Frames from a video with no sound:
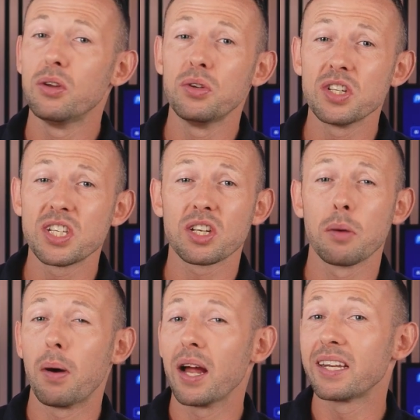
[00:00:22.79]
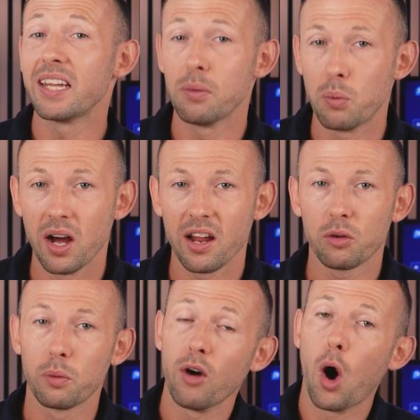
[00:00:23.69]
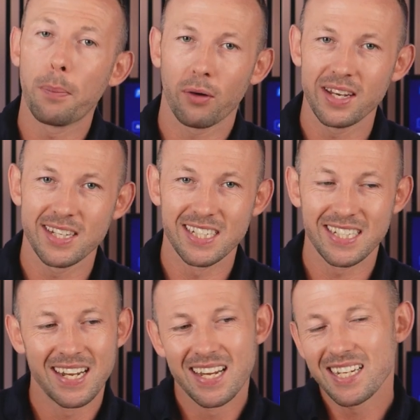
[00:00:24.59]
users to combine keywords with operators,